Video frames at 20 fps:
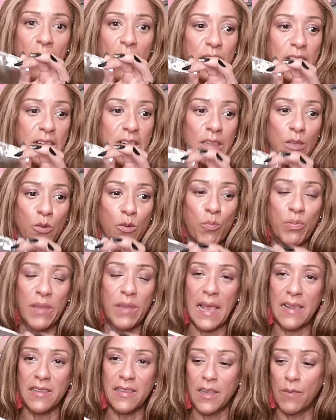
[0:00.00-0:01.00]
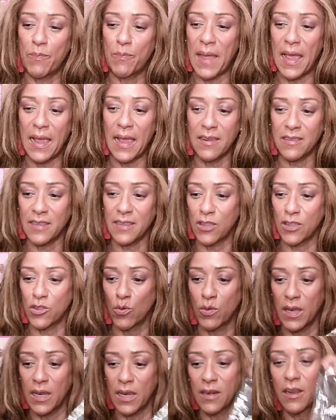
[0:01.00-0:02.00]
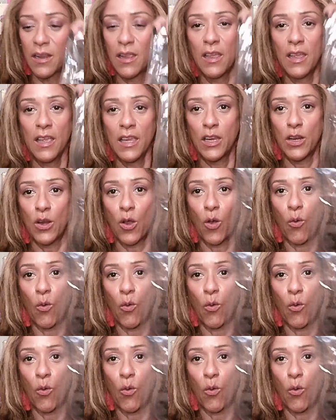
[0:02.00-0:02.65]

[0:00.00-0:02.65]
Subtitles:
these little plastic bags that you can, you know,